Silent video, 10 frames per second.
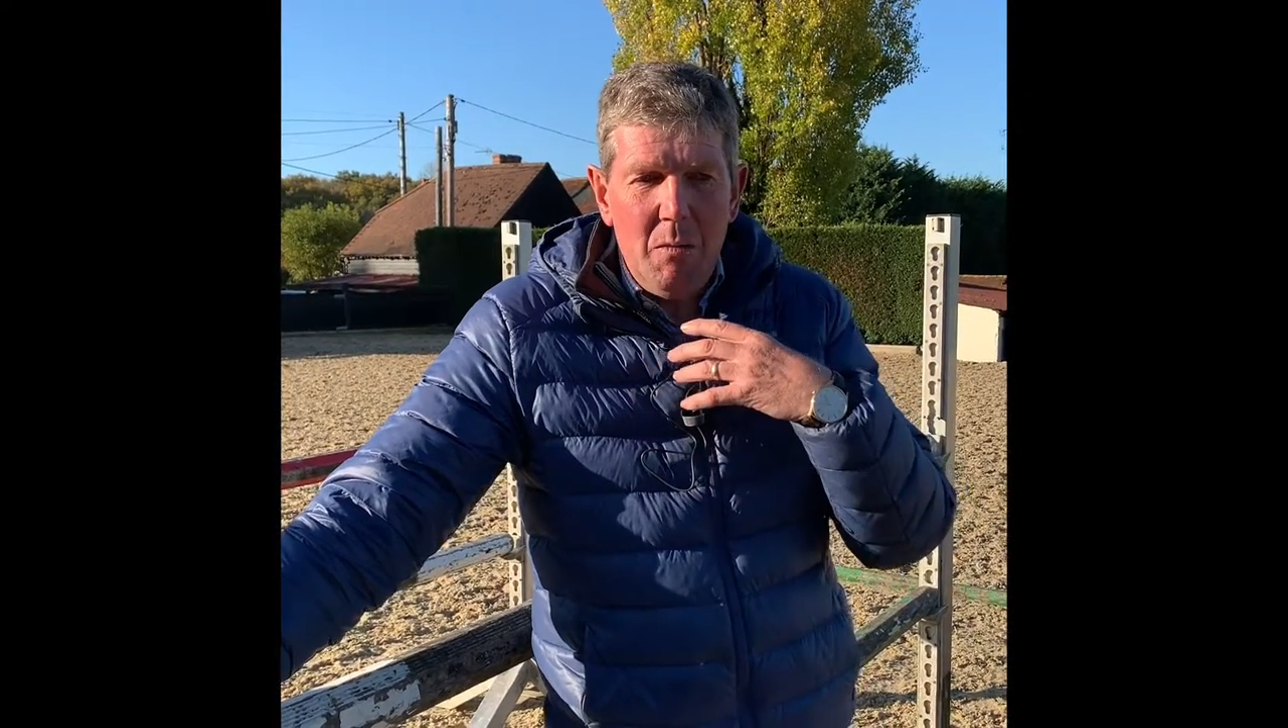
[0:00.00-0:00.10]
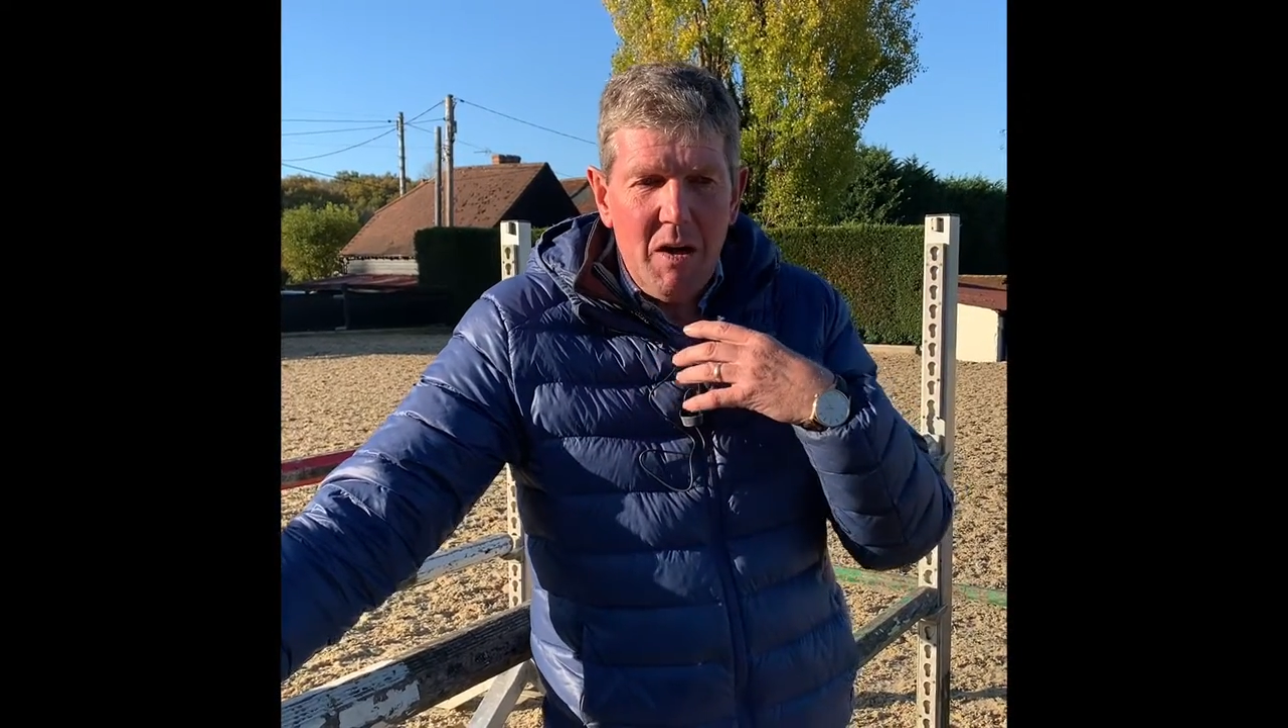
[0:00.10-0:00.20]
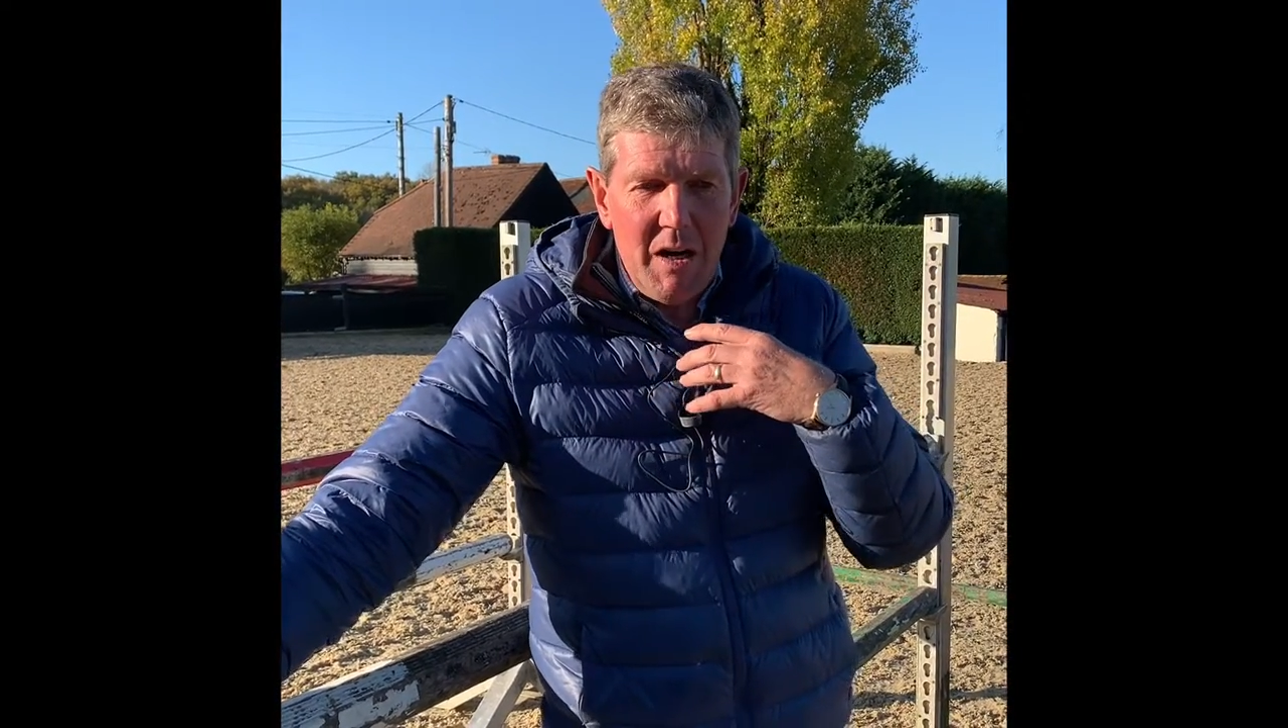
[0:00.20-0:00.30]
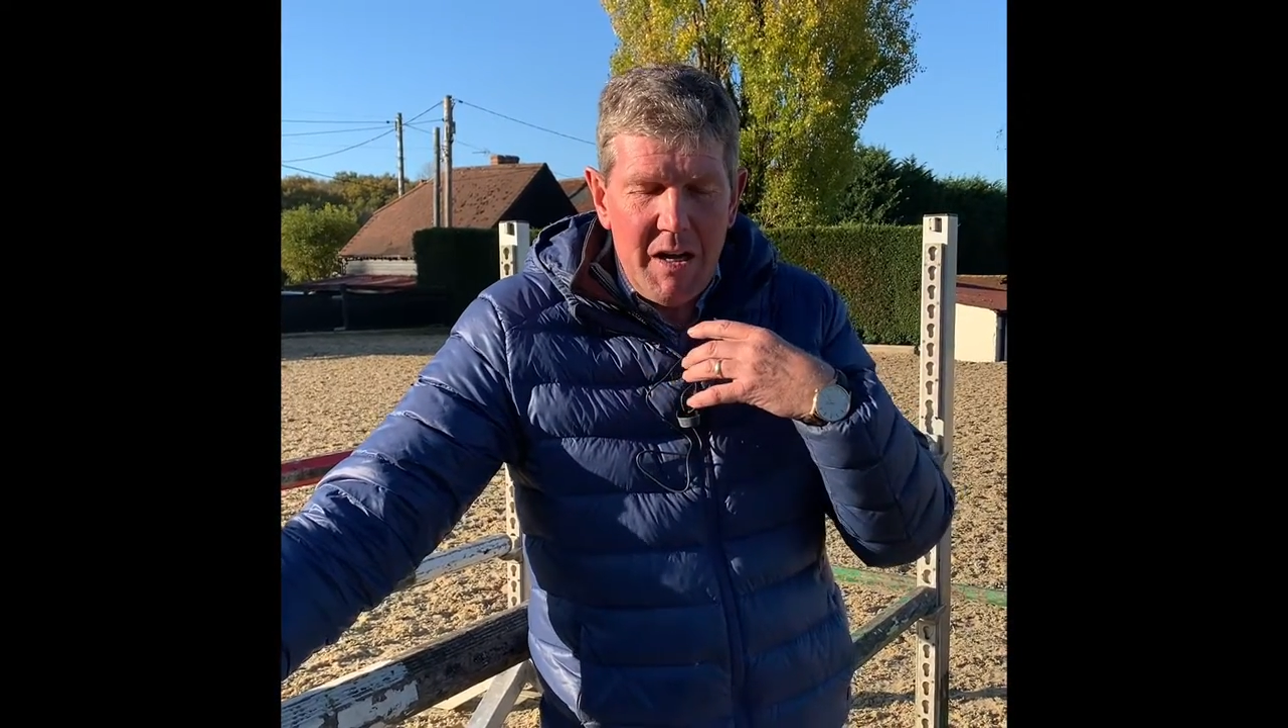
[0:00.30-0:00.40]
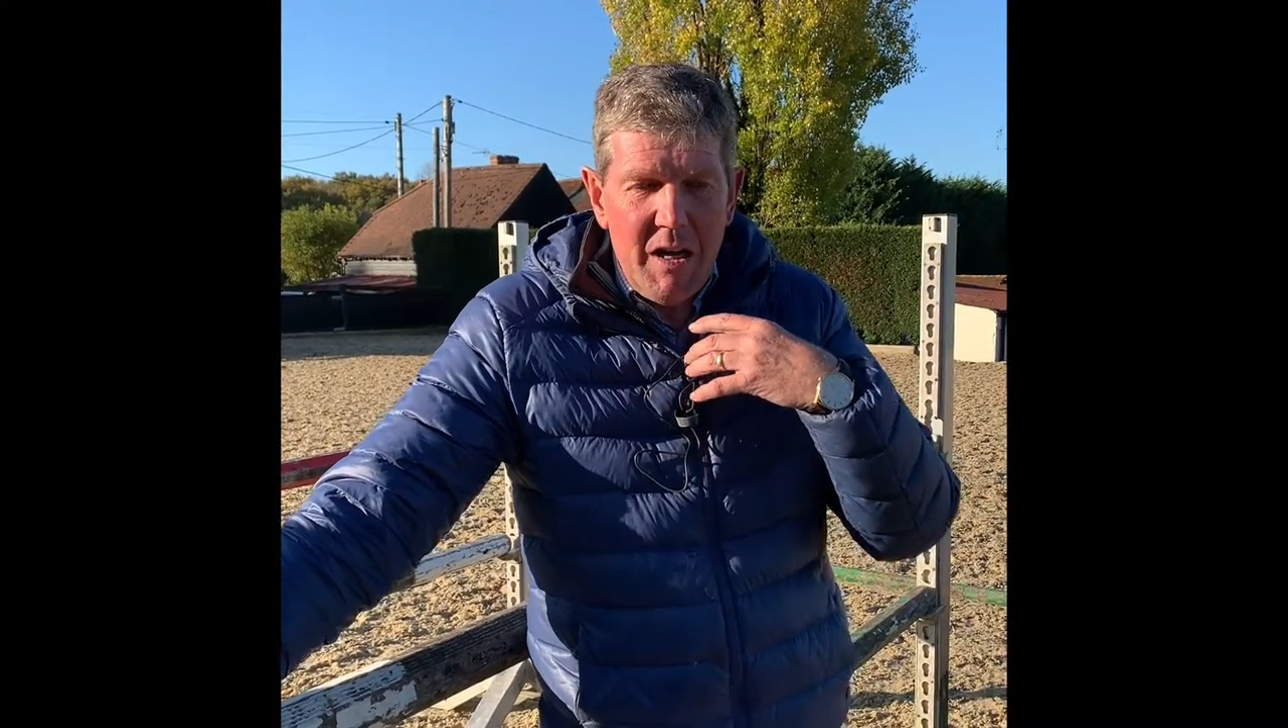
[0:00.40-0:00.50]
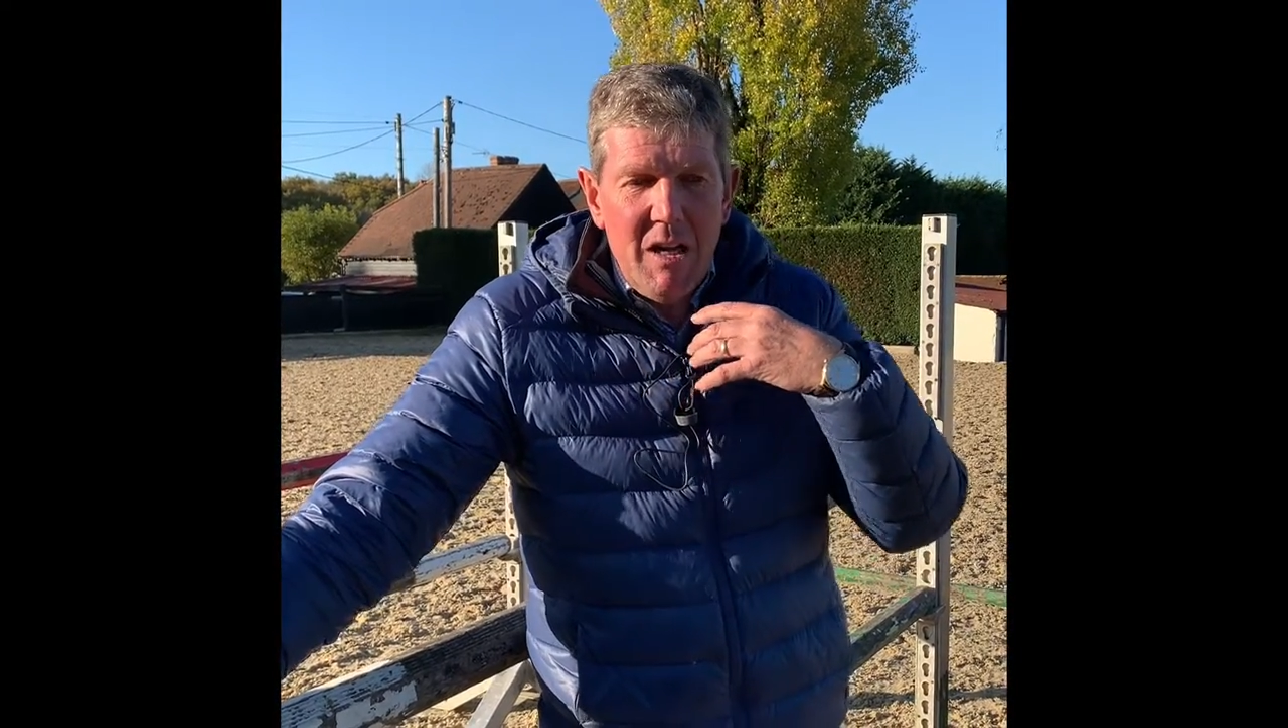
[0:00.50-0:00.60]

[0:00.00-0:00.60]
I